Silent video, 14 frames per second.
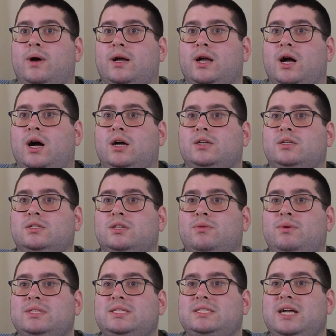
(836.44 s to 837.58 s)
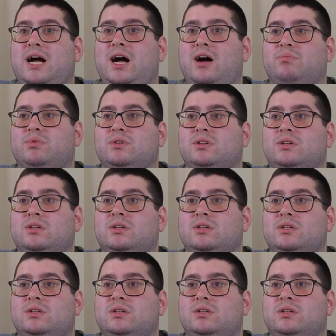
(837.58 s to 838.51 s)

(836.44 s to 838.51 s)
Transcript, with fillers: God! Someone stop! Camera back